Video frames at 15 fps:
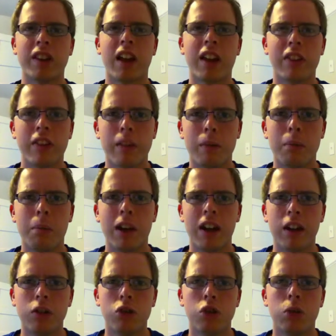that's the
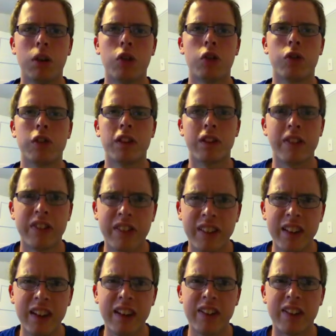main twist for the
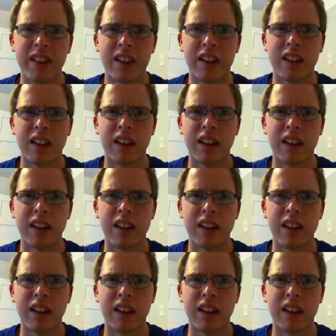season,